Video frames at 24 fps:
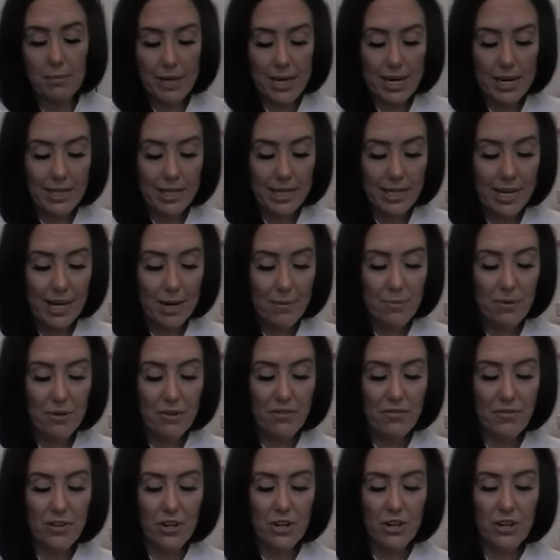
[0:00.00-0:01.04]
but I think I
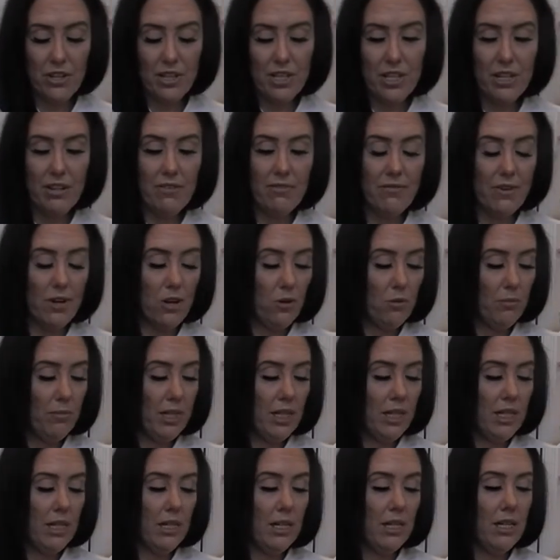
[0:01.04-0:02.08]
prefer the
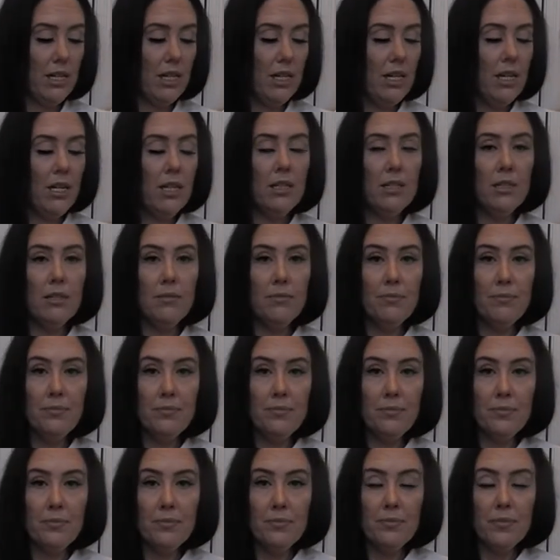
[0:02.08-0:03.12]
foaming
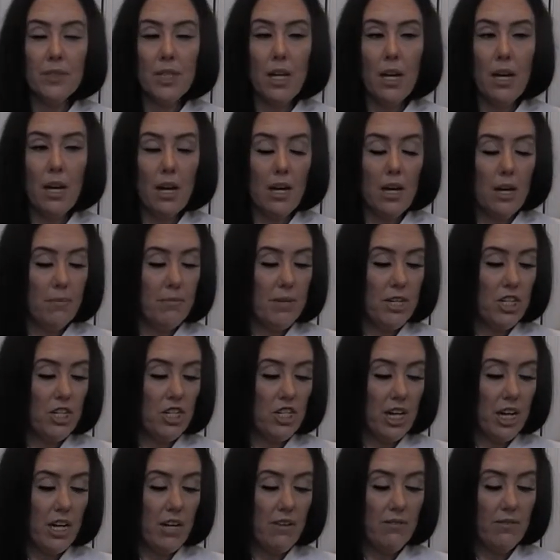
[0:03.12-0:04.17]
um,
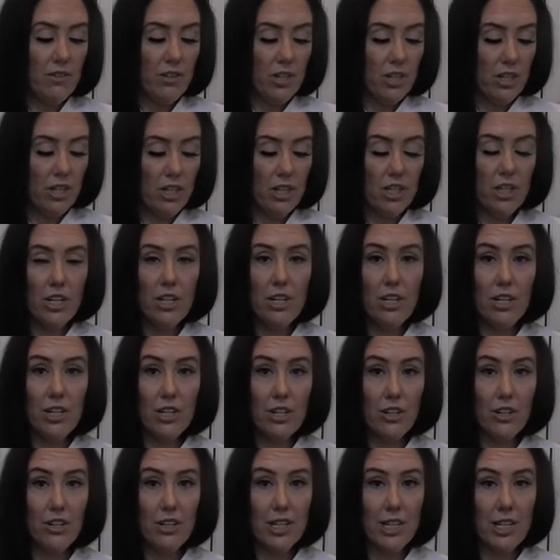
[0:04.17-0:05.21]
shave
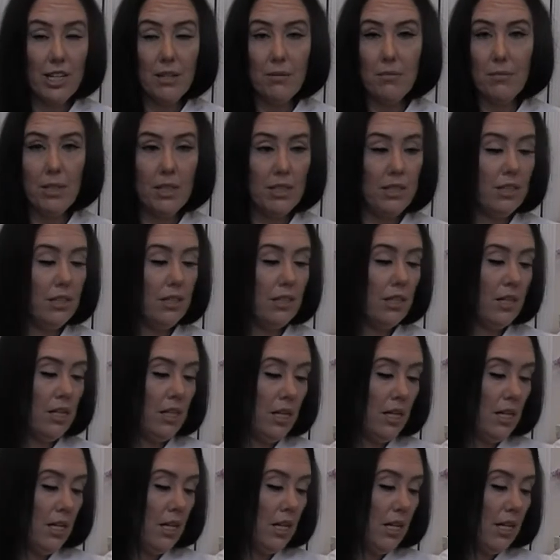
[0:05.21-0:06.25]
cream.
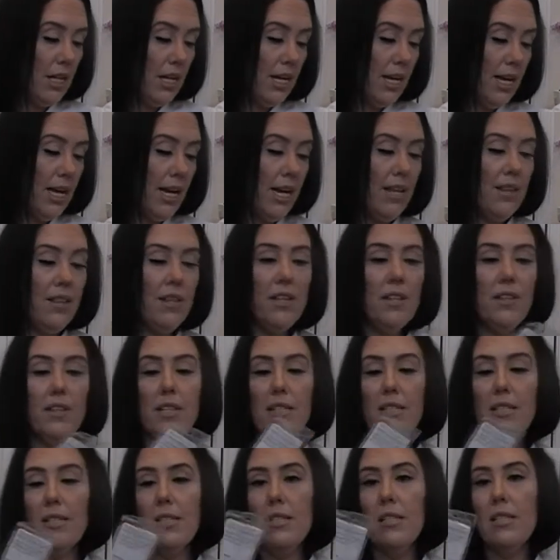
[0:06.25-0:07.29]
And then
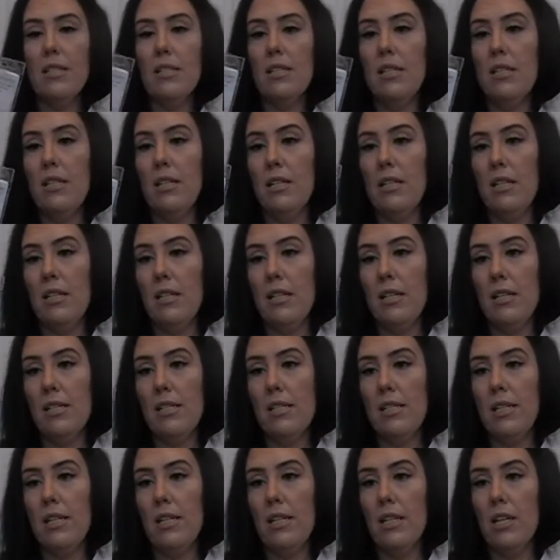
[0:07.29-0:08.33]
this is the
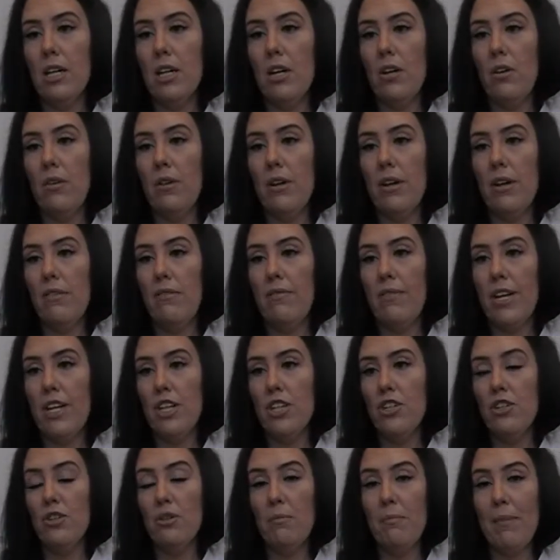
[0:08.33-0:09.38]
silicone
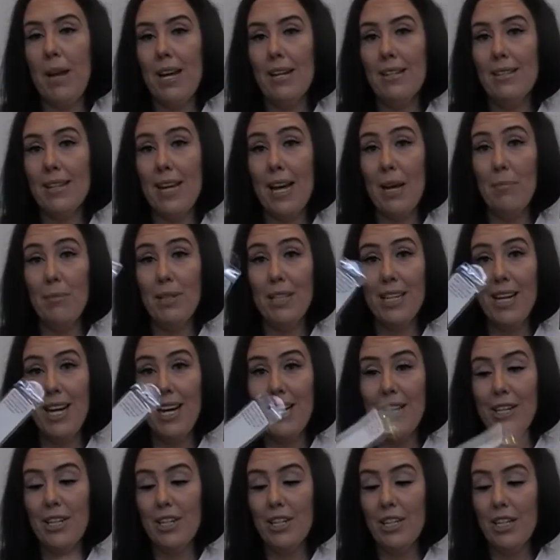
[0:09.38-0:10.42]
facial mask
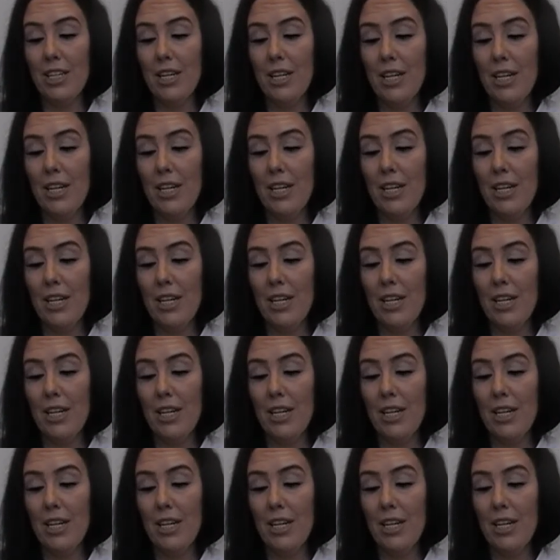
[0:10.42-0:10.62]
applicator